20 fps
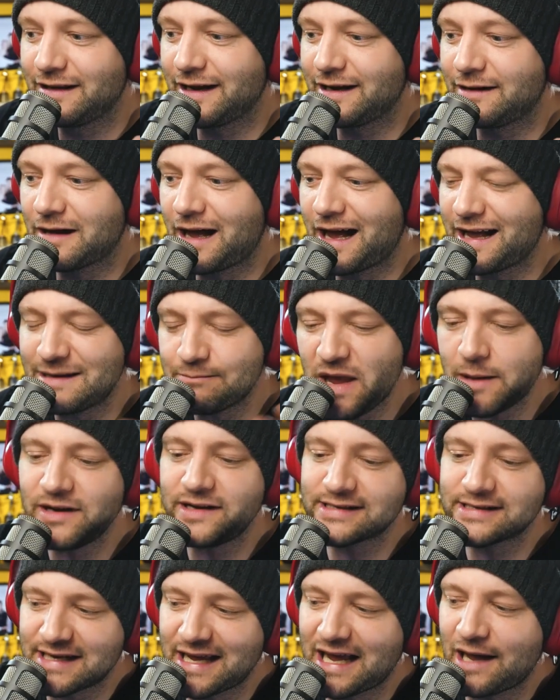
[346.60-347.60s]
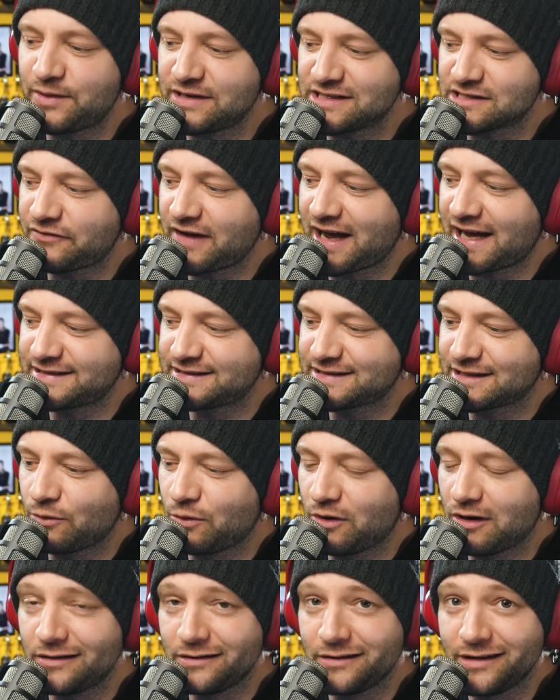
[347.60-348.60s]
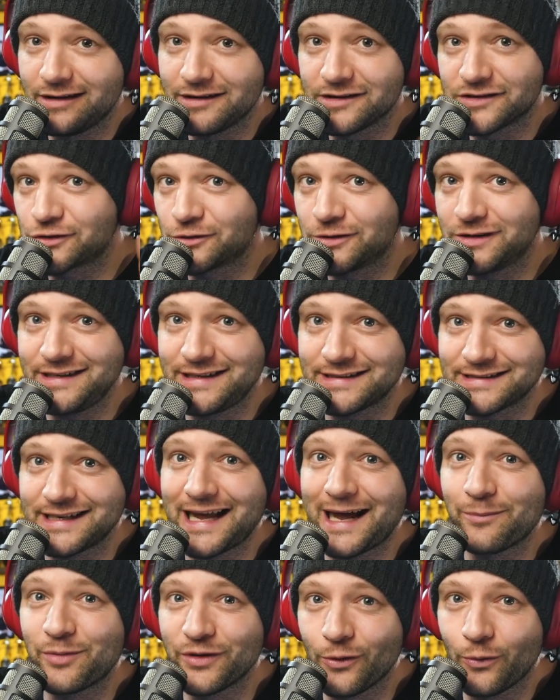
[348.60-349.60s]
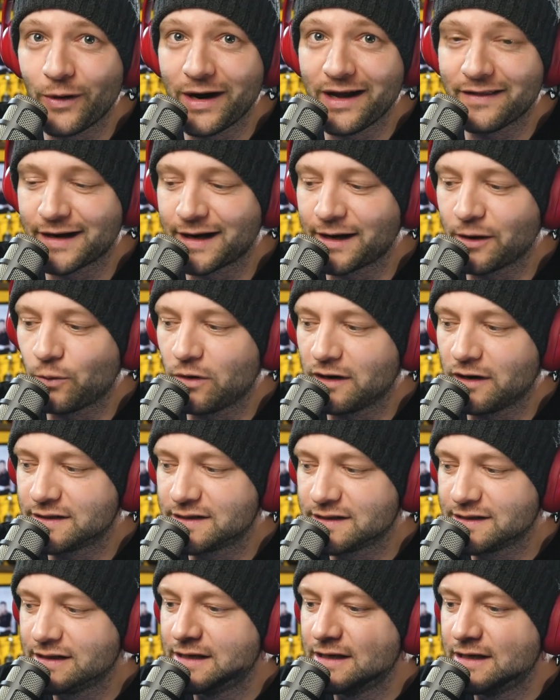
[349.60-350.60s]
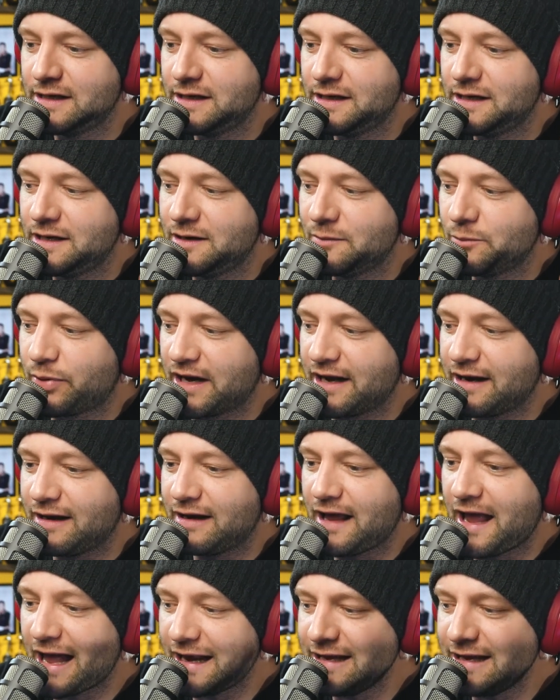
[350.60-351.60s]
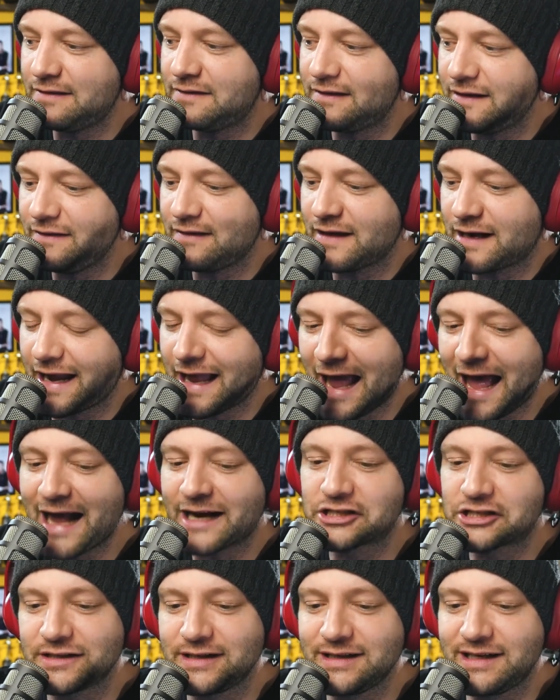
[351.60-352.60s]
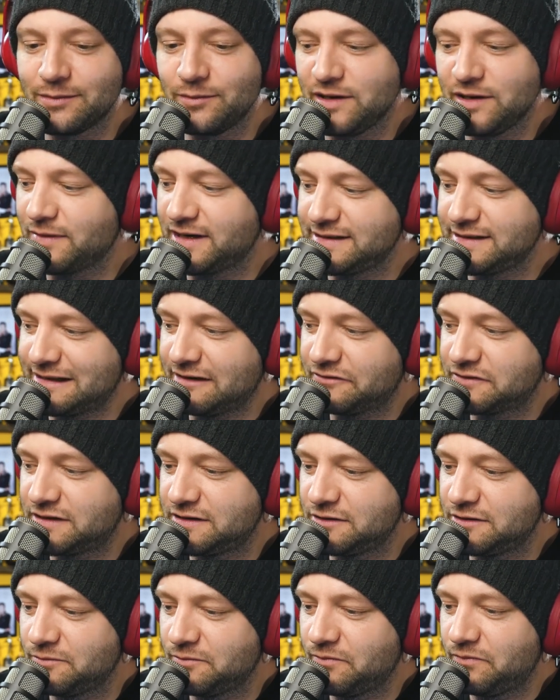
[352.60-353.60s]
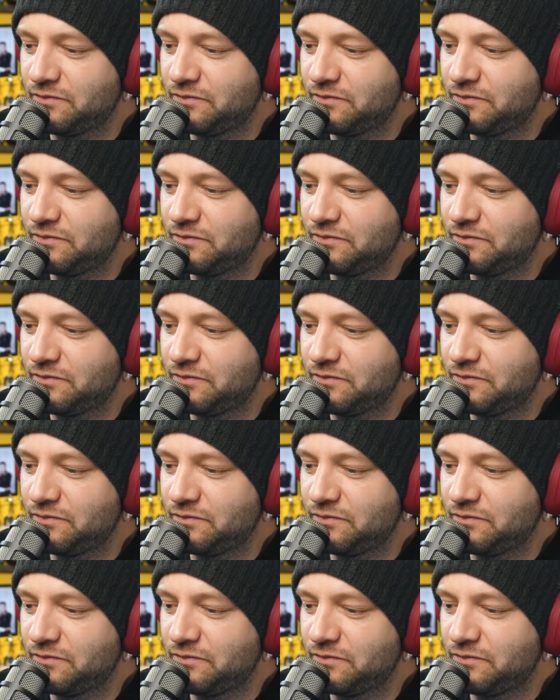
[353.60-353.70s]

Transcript: Like it maybe doesn't happen as fast as I want, certainly doesn't happen the way that I want. But anything that I actually commit myself to,